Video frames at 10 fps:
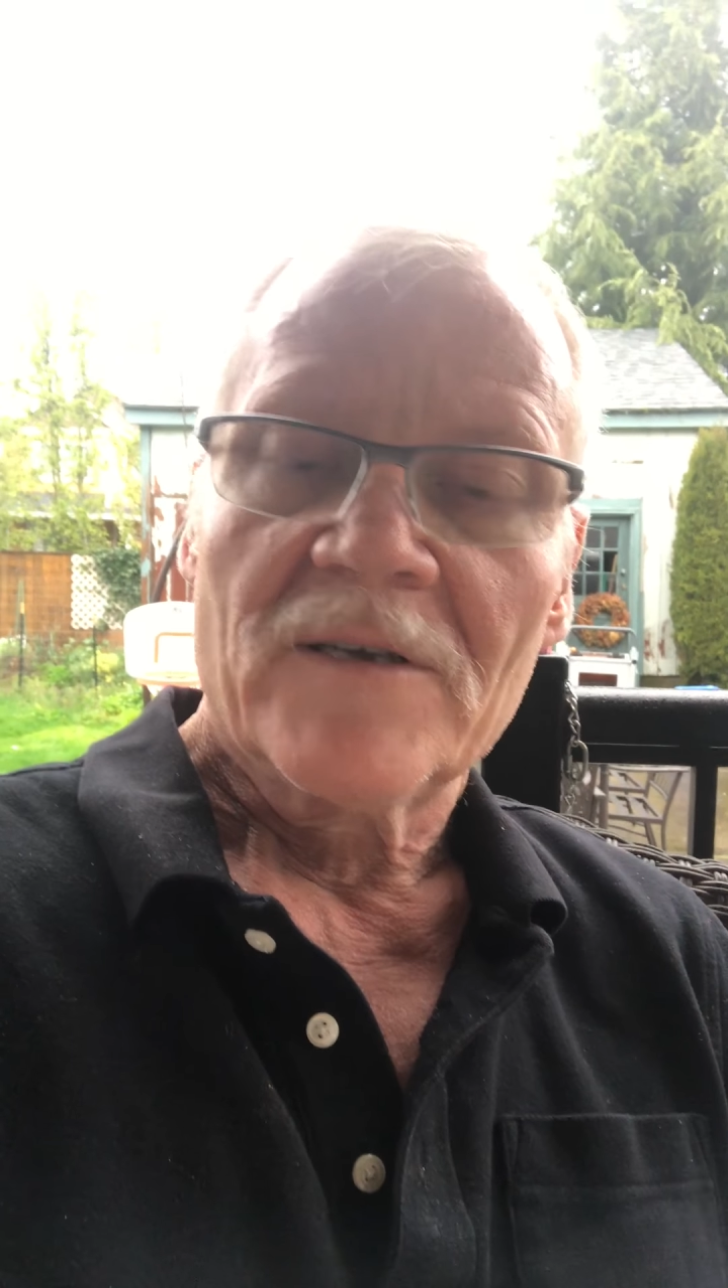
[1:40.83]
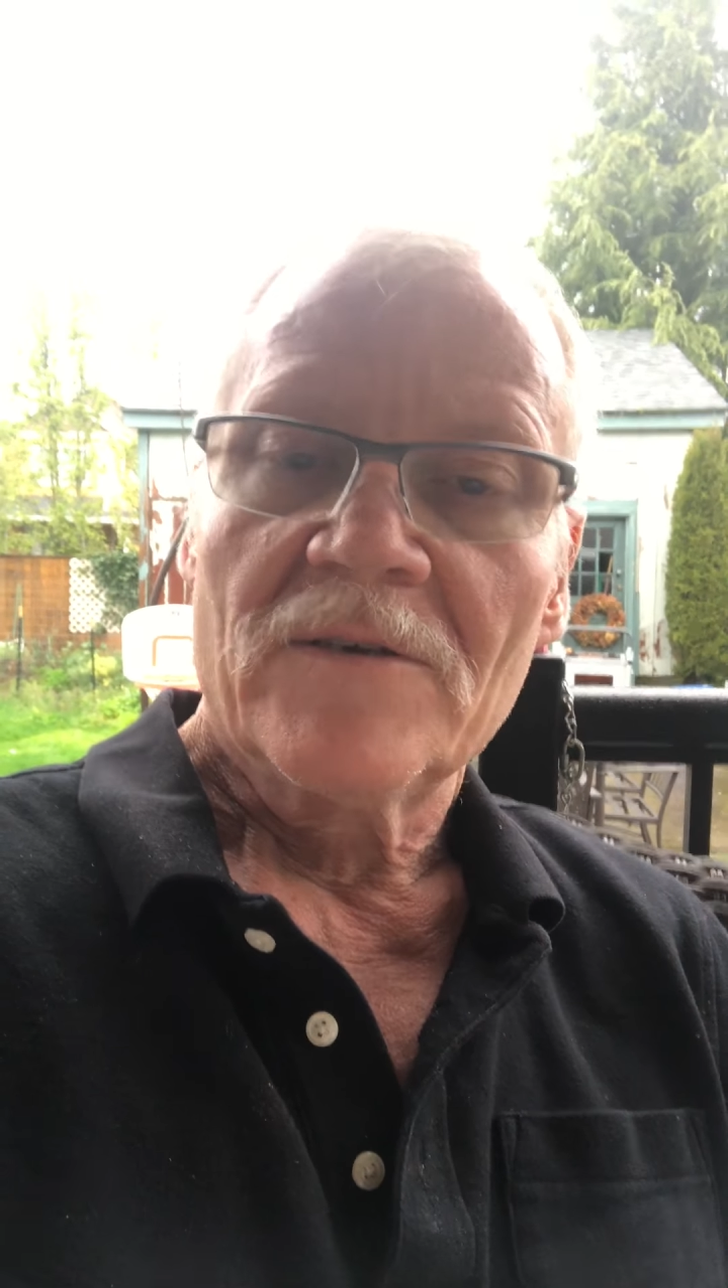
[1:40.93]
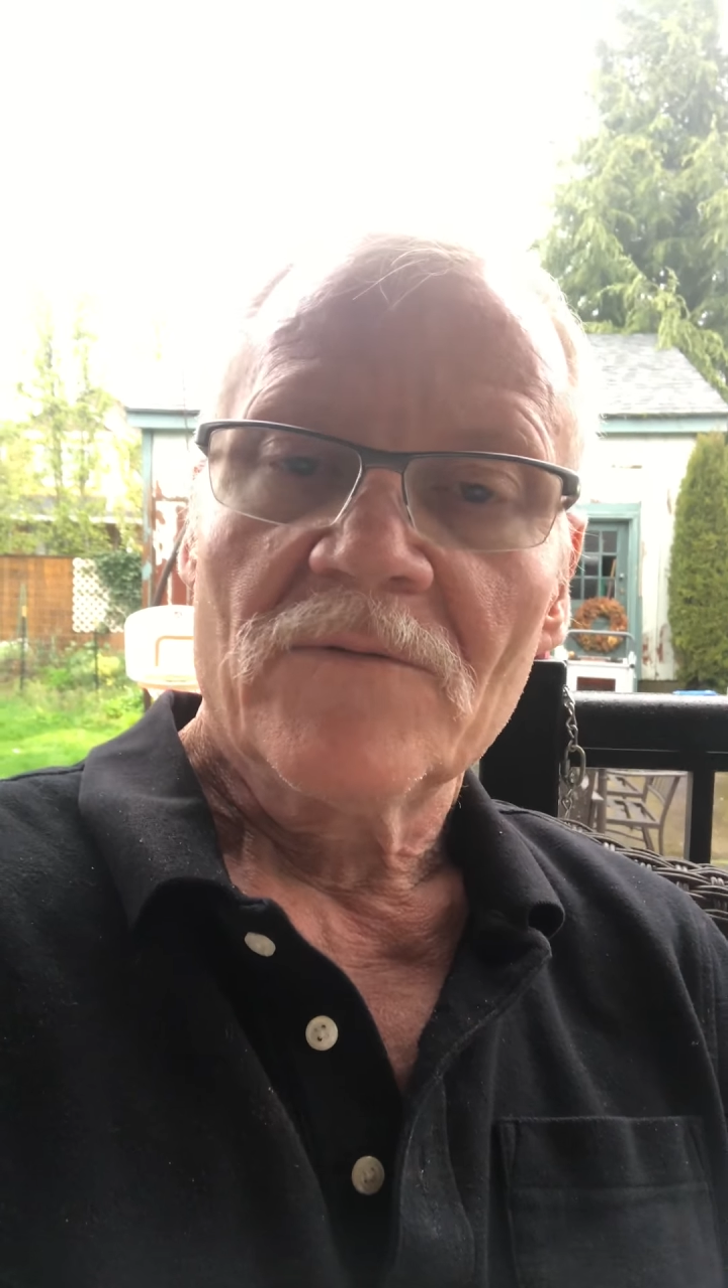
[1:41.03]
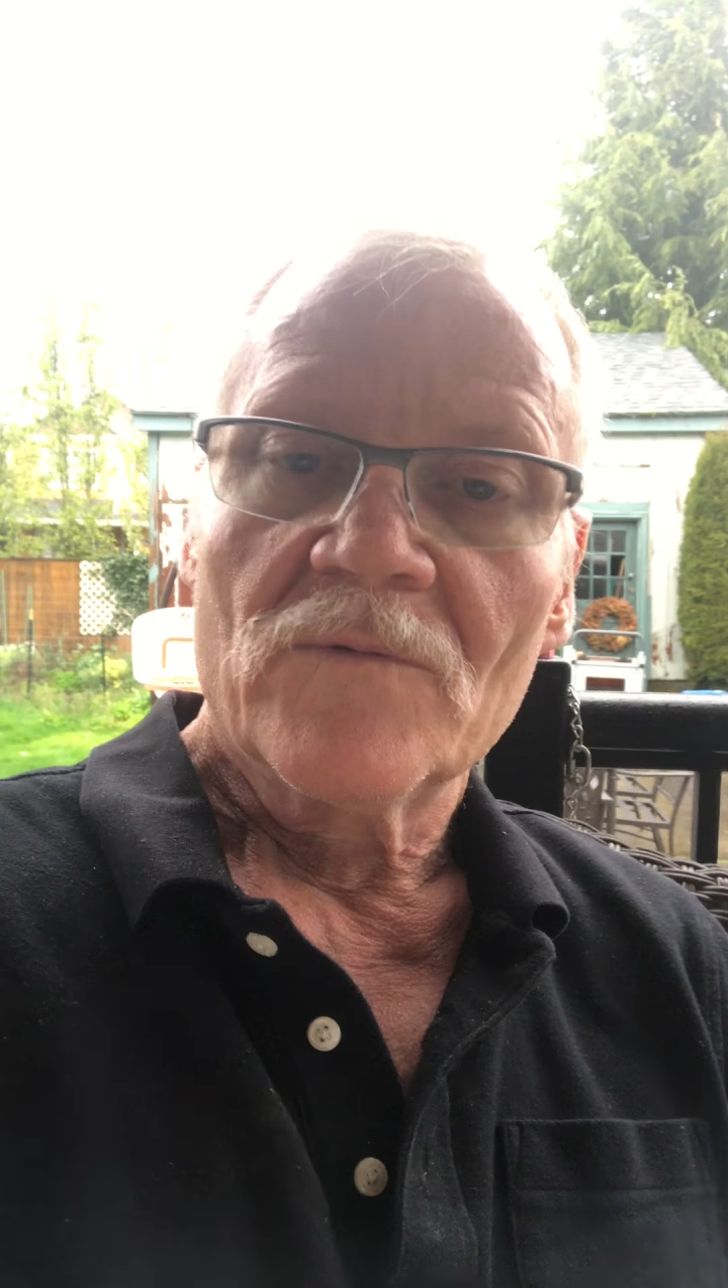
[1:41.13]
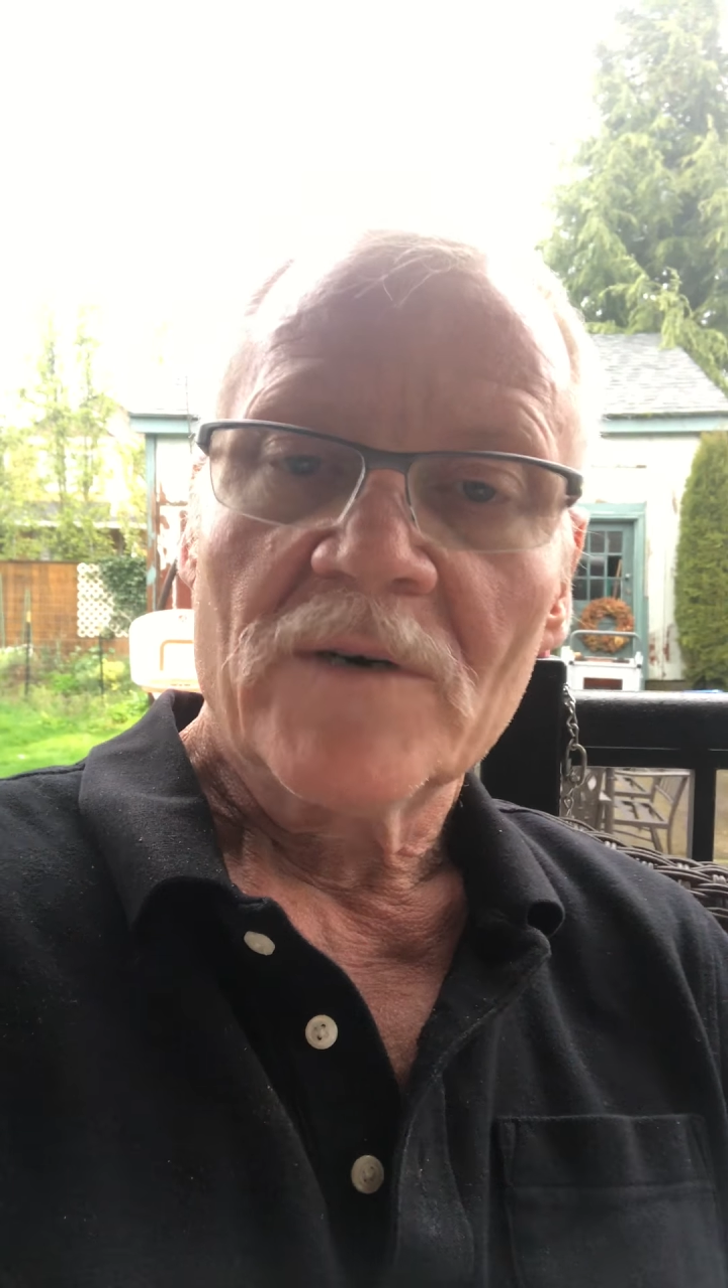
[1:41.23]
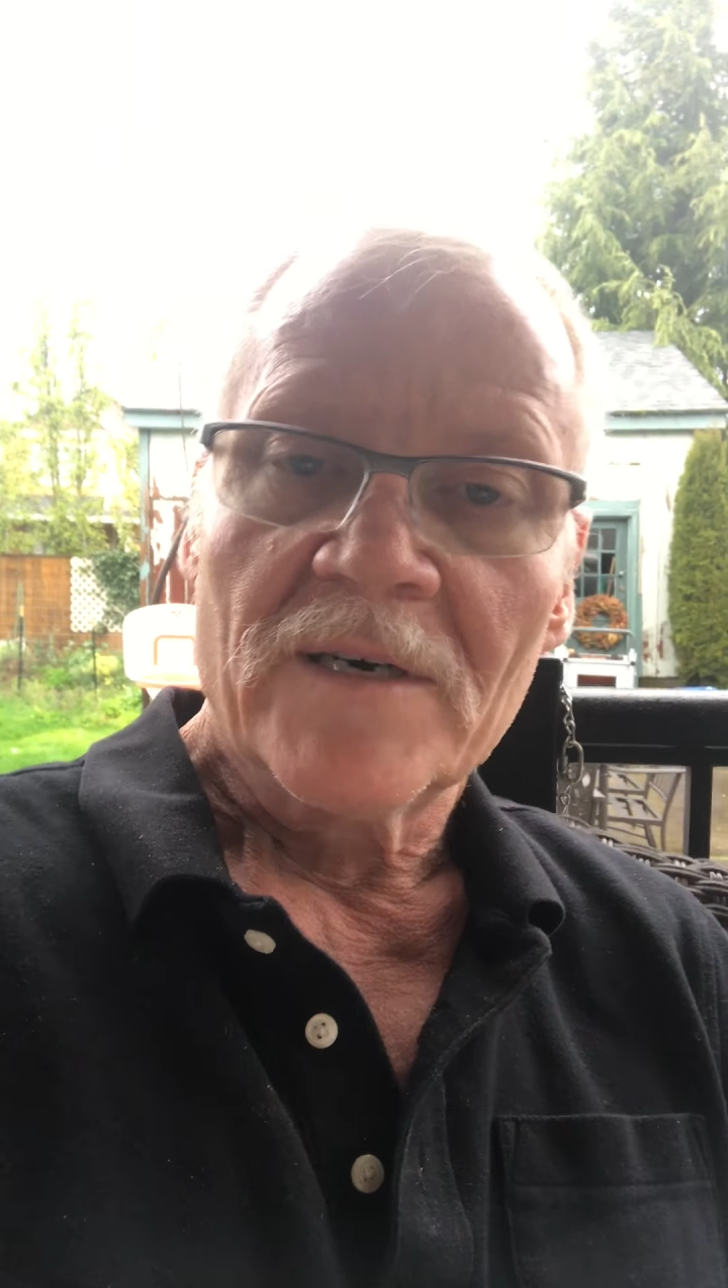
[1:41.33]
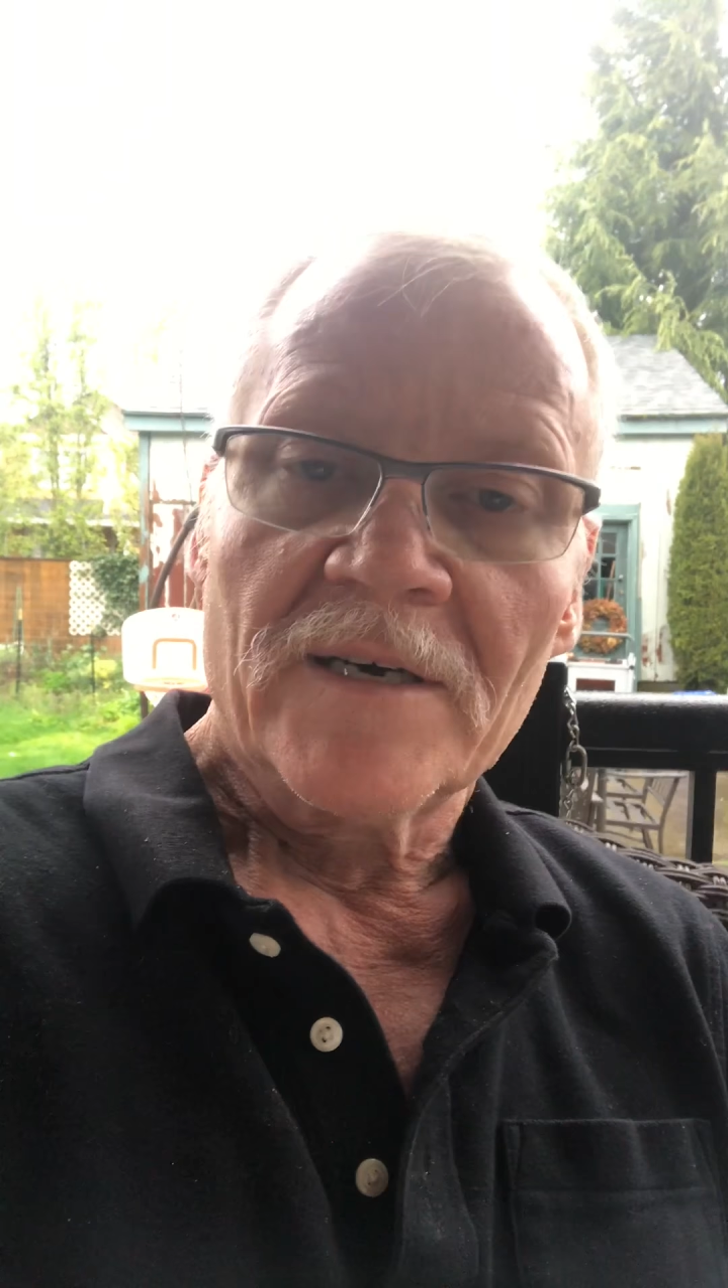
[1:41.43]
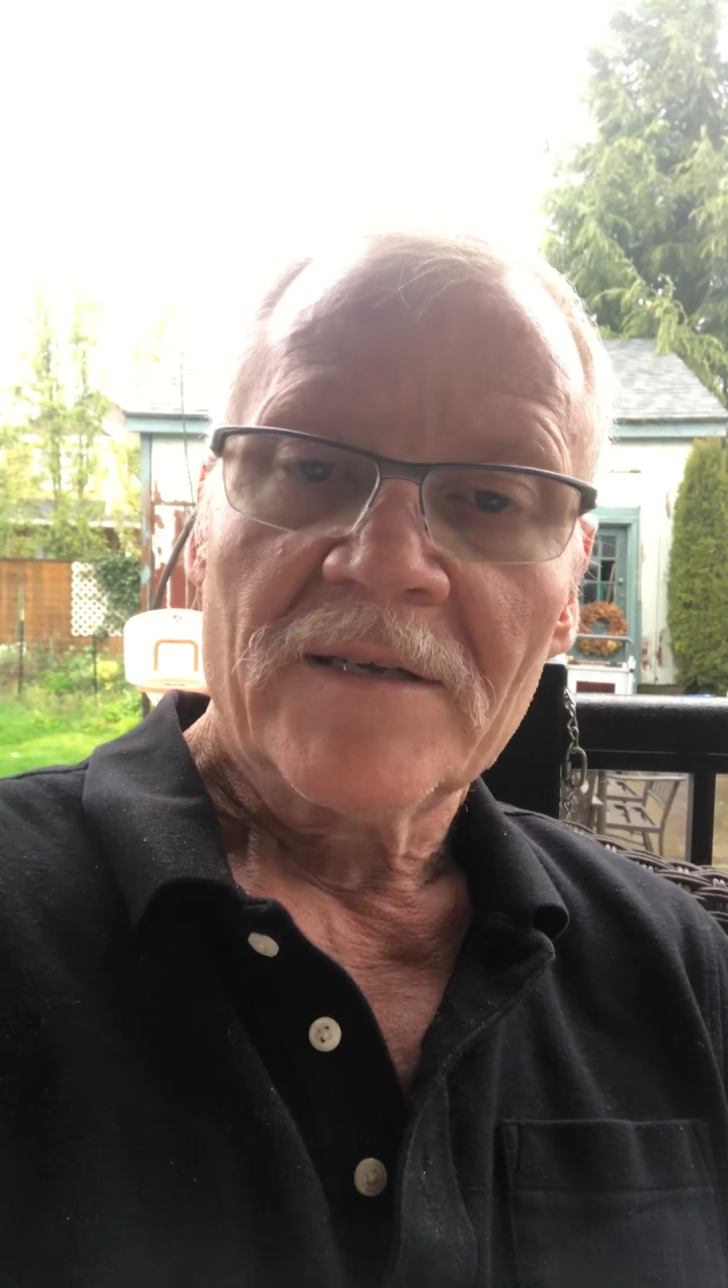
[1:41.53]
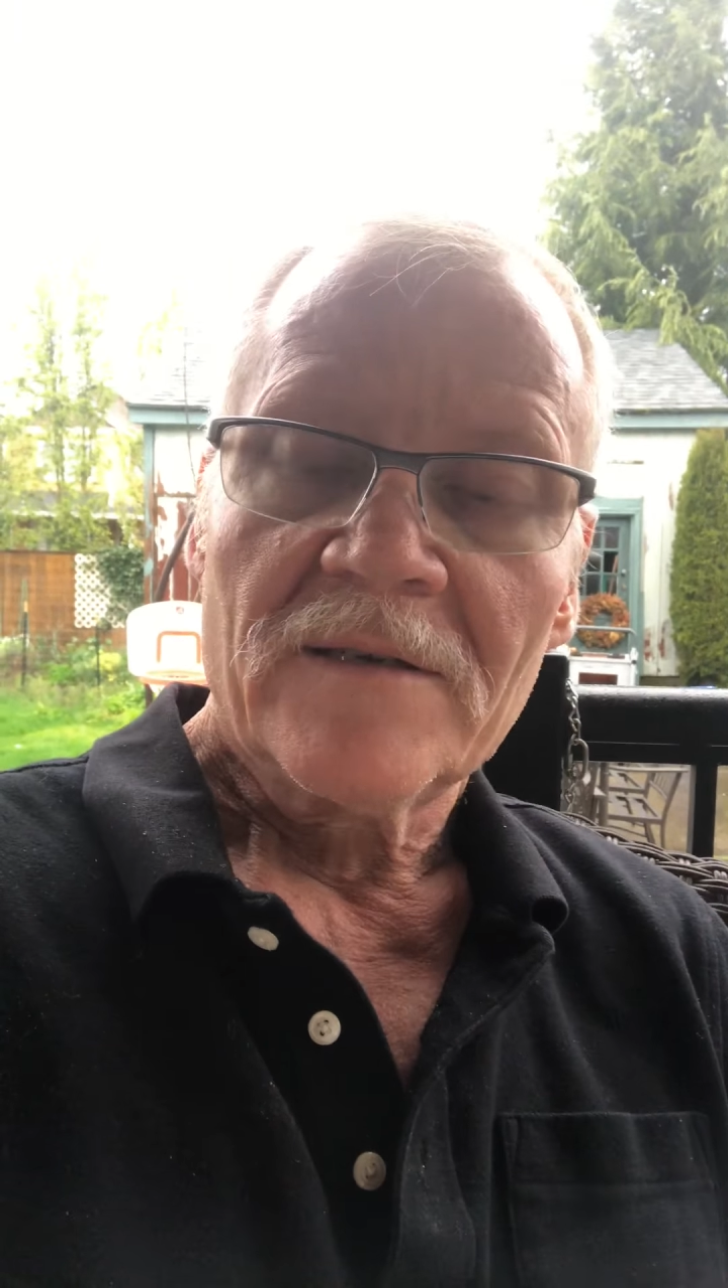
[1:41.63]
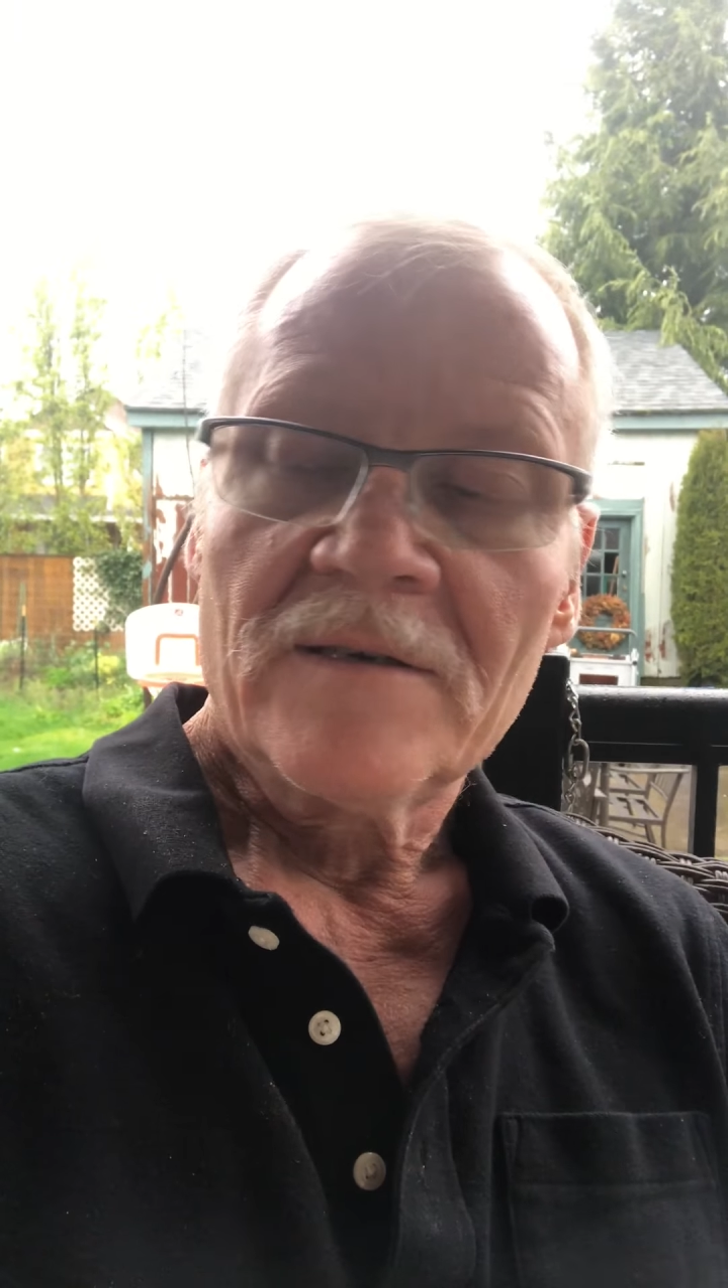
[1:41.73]
you
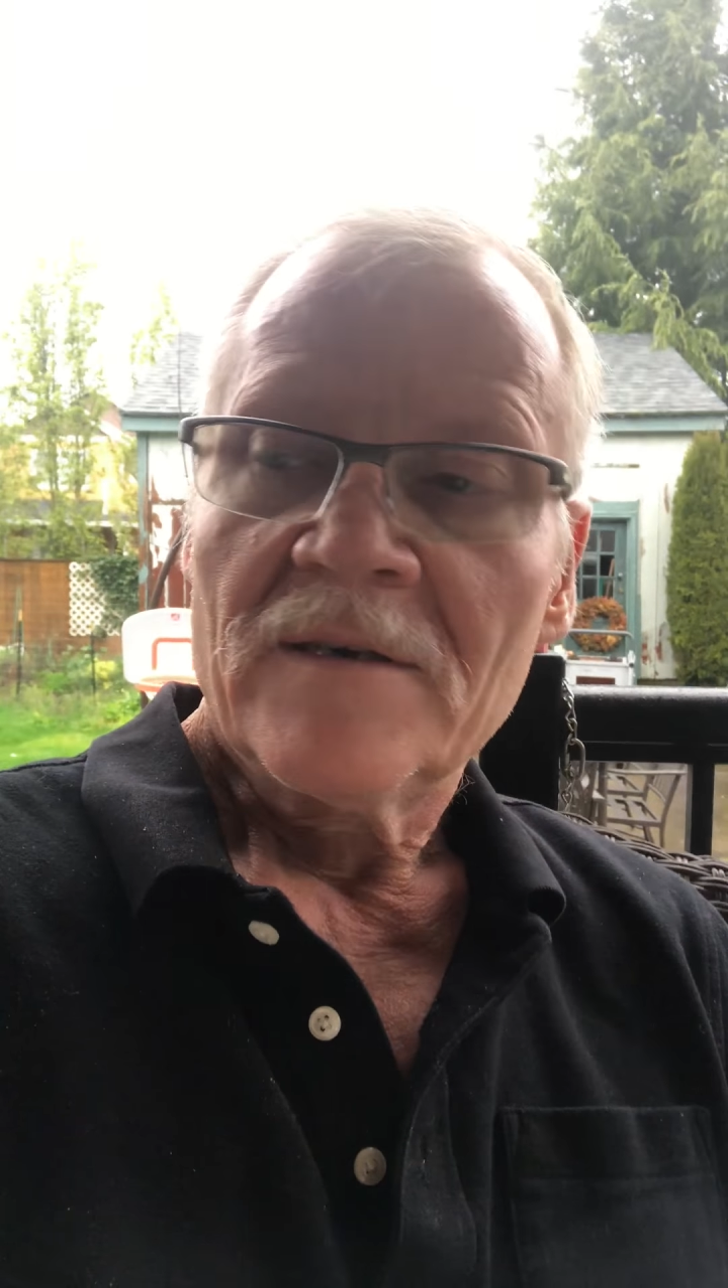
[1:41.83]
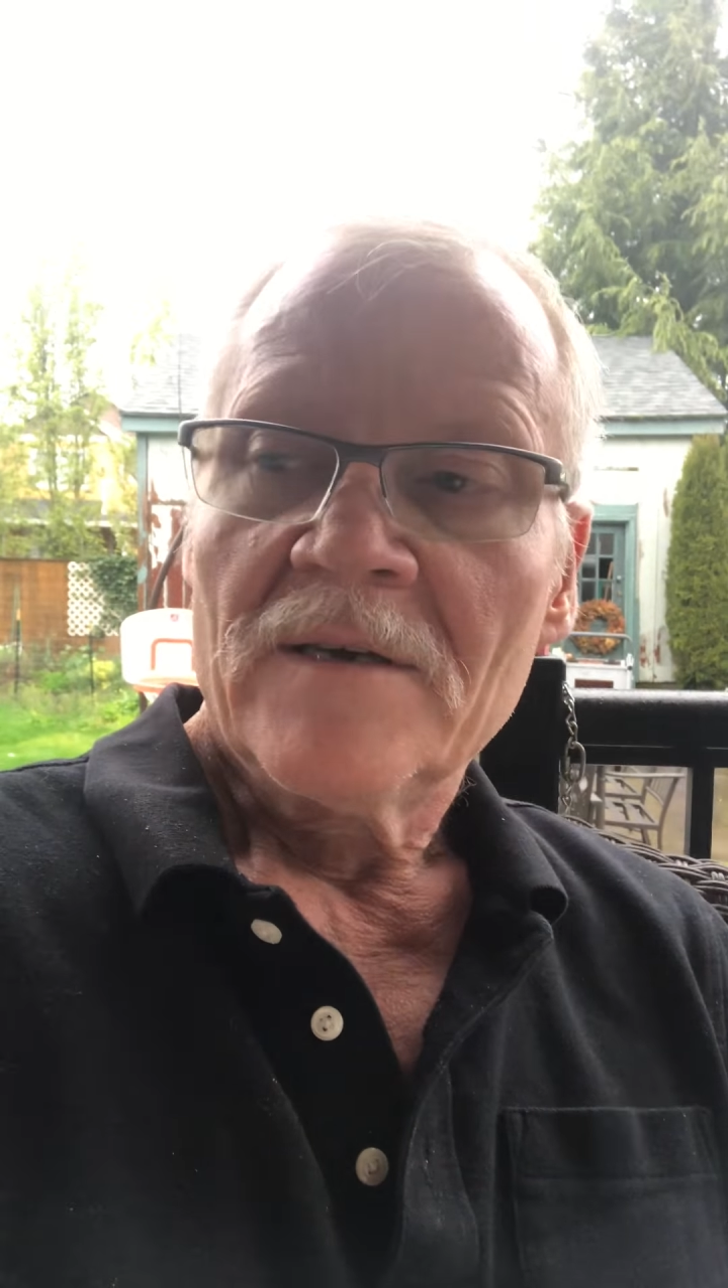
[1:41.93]
want,